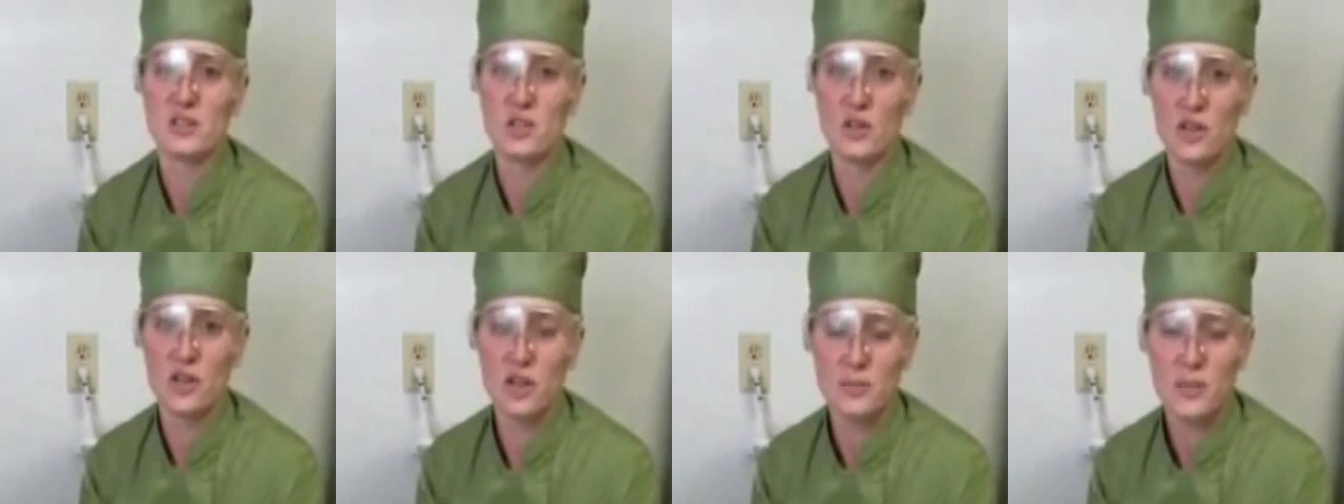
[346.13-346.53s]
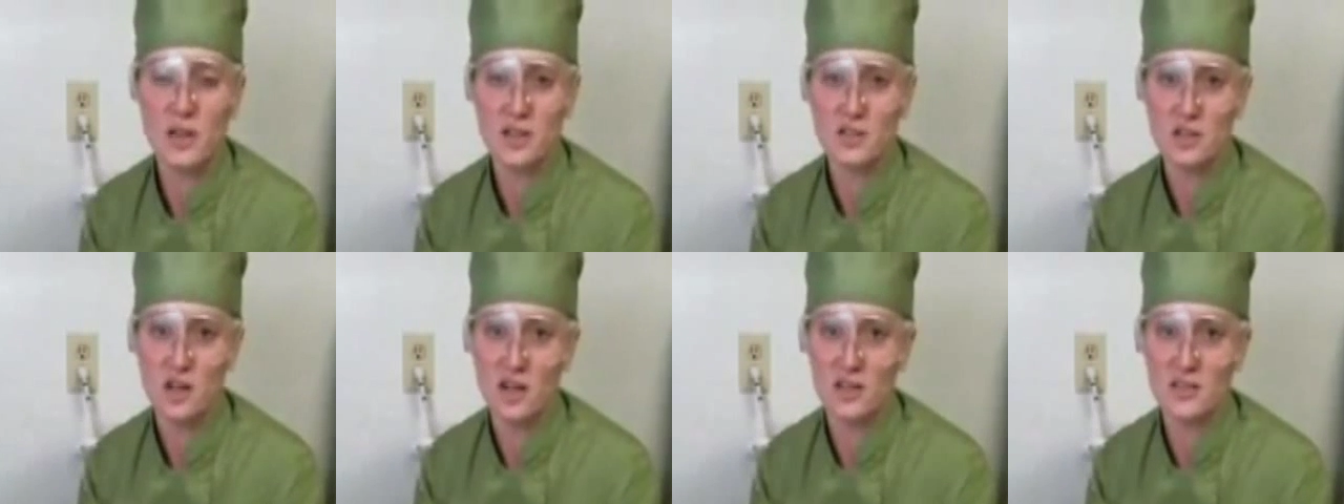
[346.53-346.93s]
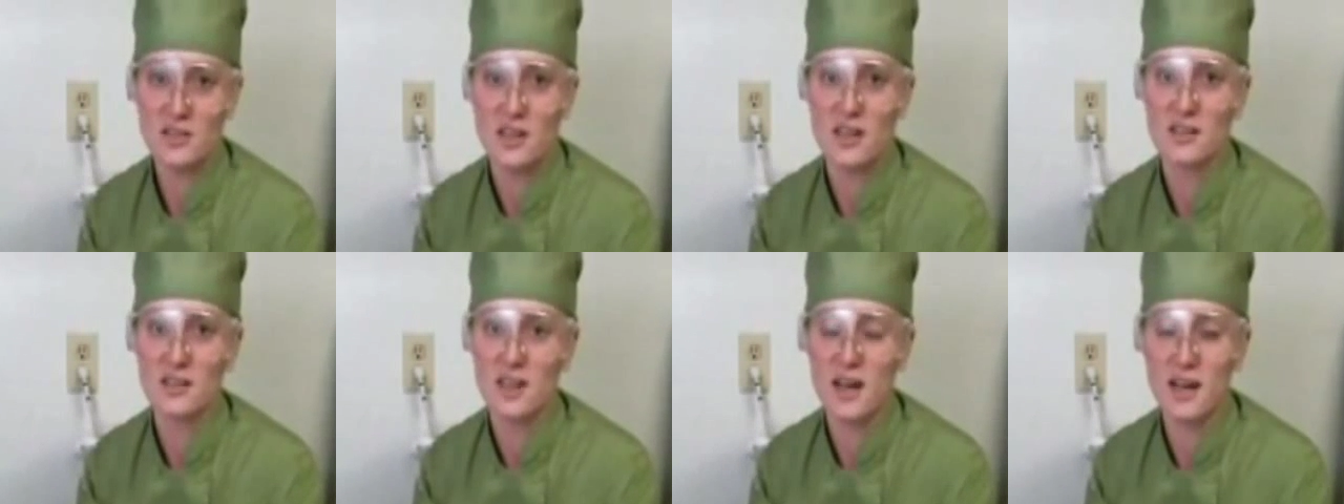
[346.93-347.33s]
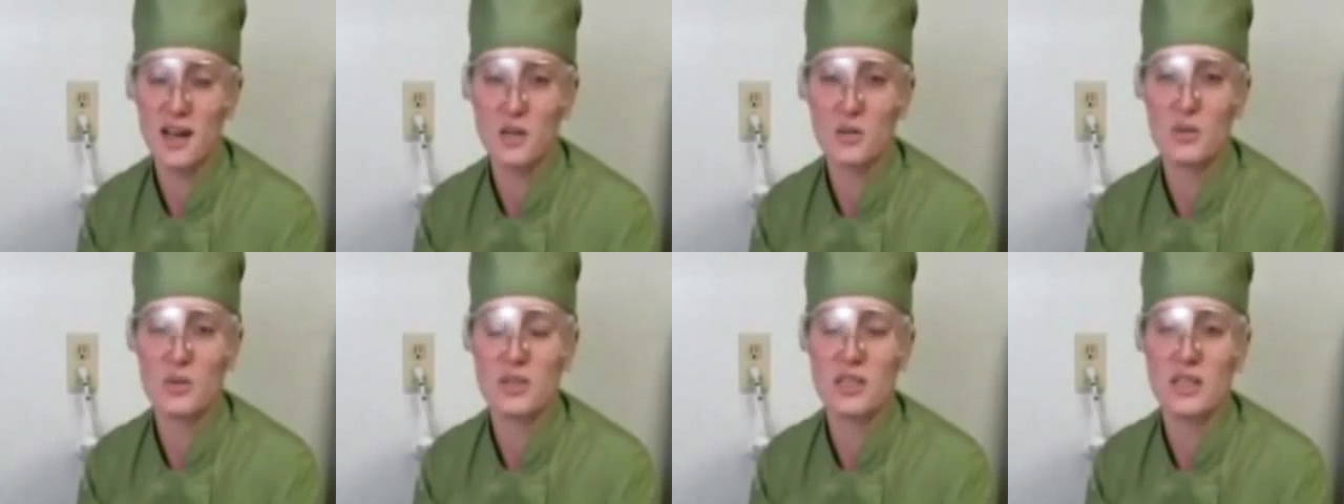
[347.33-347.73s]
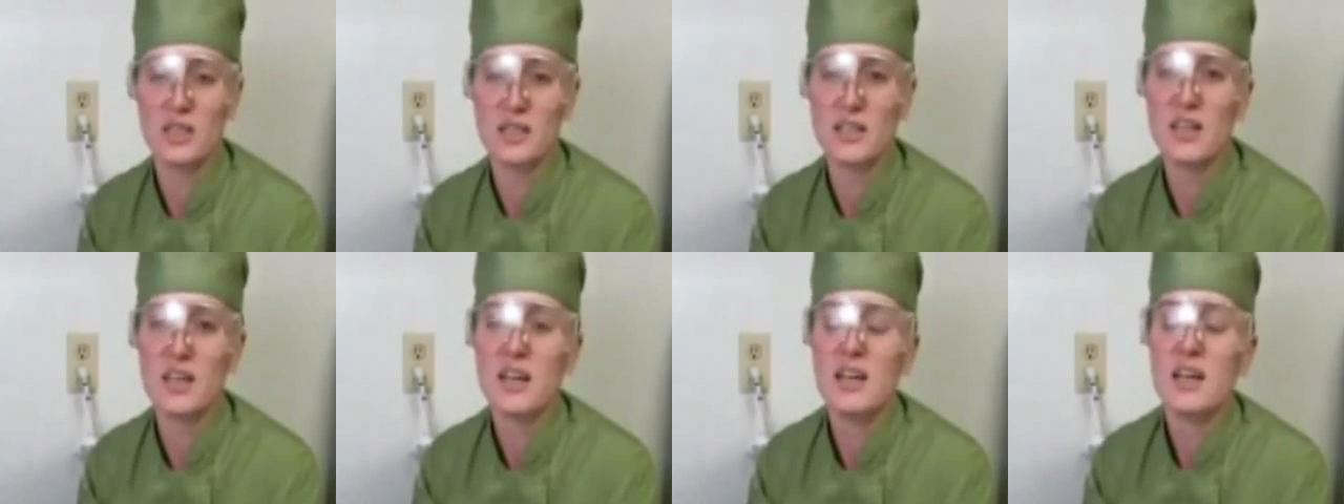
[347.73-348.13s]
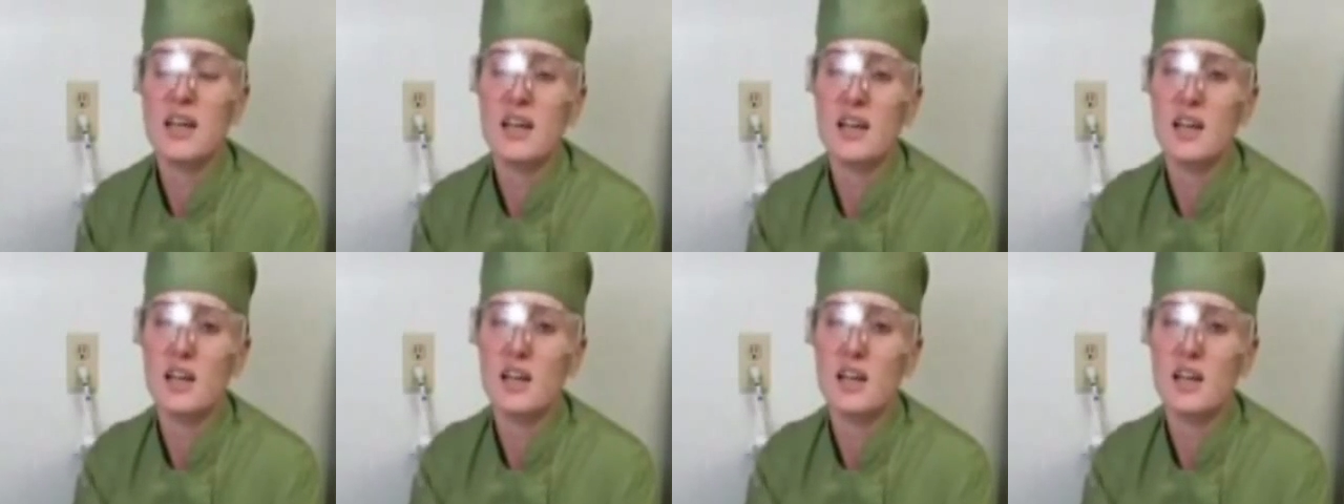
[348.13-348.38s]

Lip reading: sodium hydroxide lye you would need